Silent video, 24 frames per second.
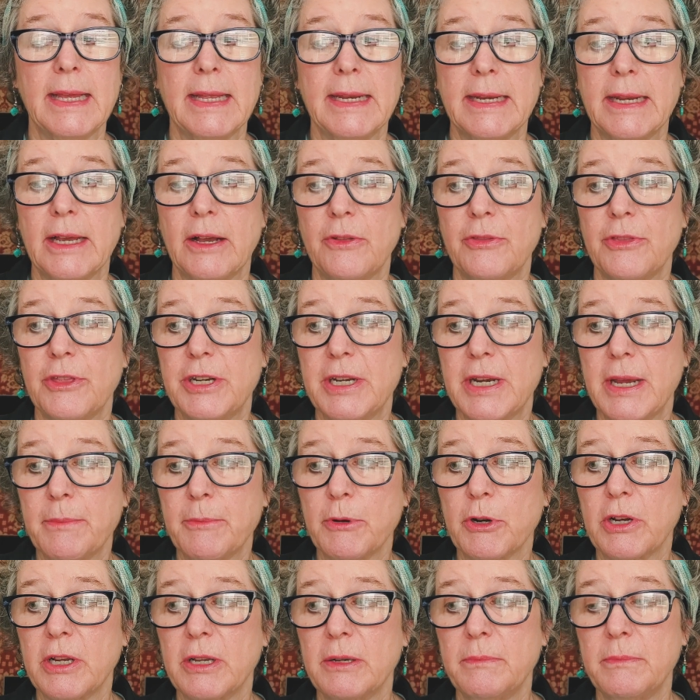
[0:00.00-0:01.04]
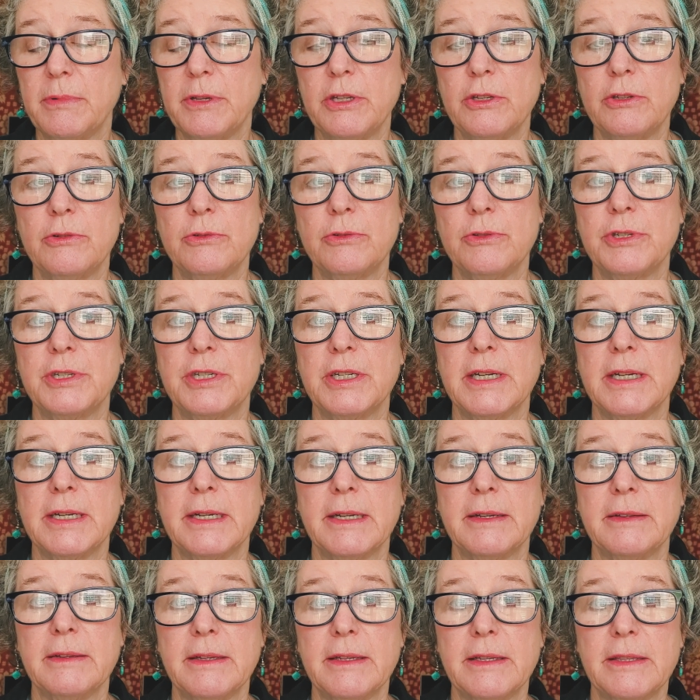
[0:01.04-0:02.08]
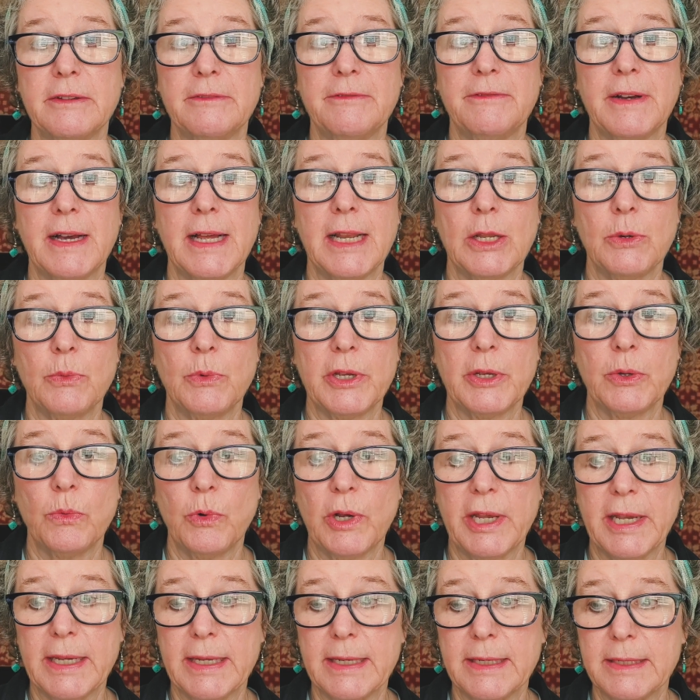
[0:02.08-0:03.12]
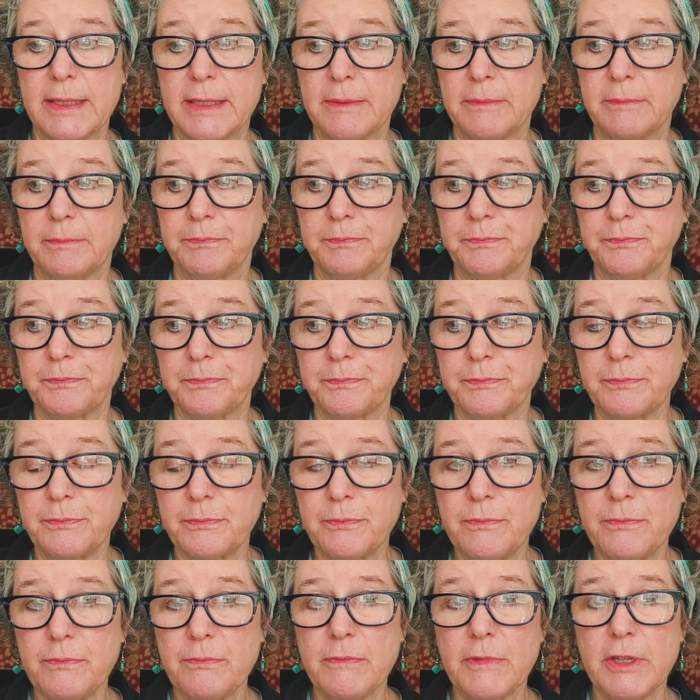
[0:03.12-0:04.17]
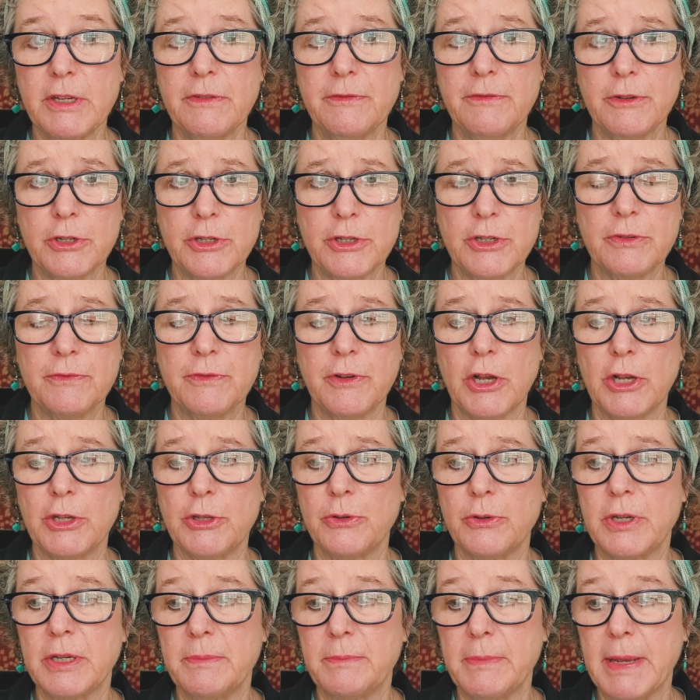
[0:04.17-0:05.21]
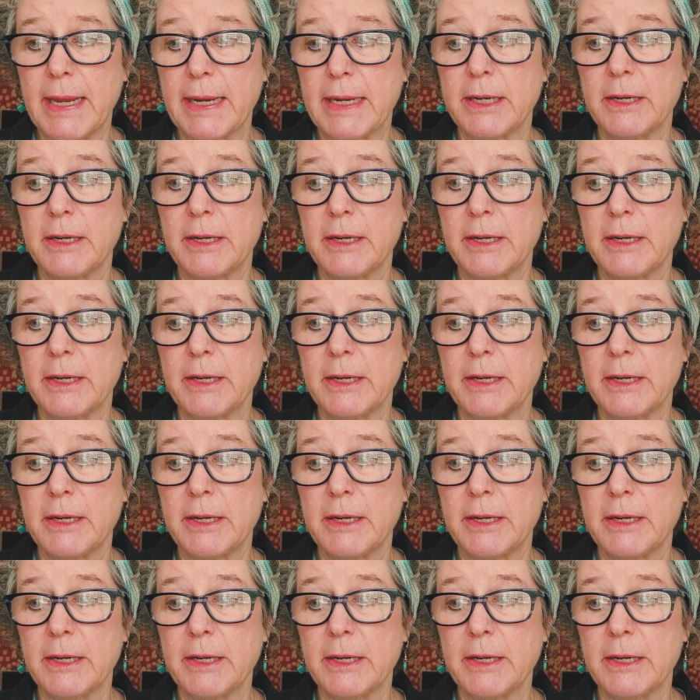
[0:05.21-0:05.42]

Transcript: Now, the number can be used in the following ways. First of all, you can make an